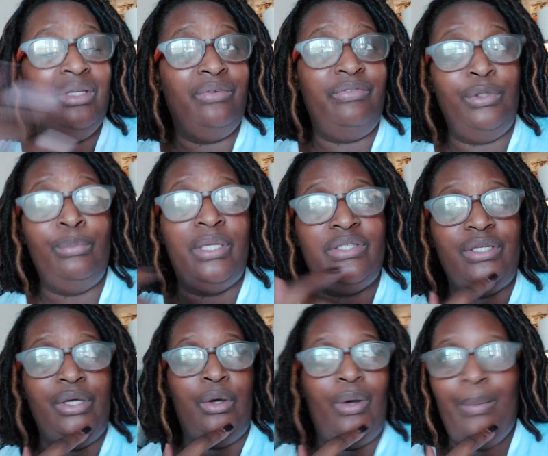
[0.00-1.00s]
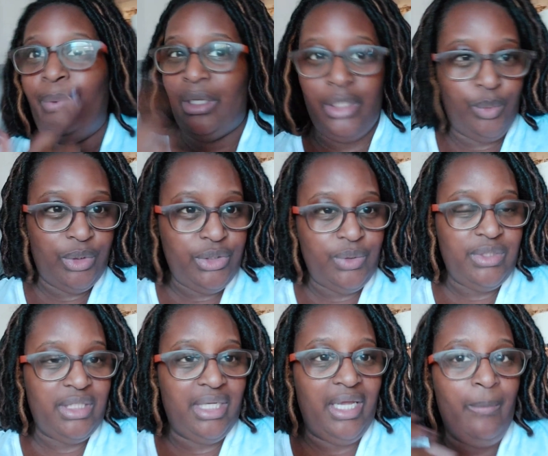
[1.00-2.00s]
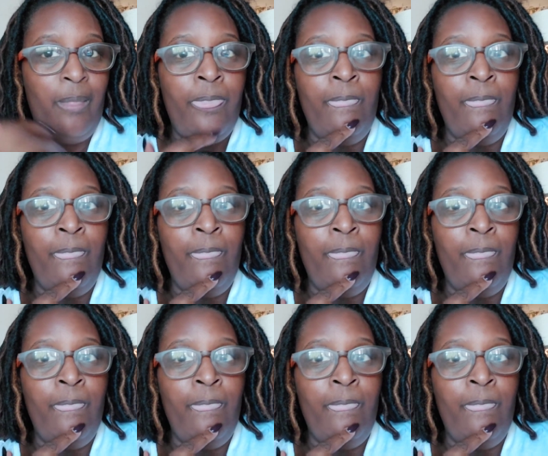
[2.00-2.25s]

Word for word: a few months ago, I probably wouldn't do today.